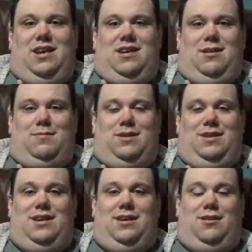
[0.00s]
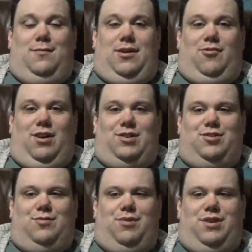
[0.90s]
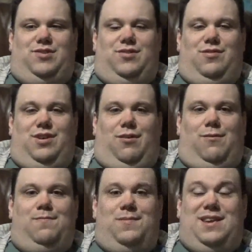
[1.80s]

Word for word: headed up to the main roster pretty soon here.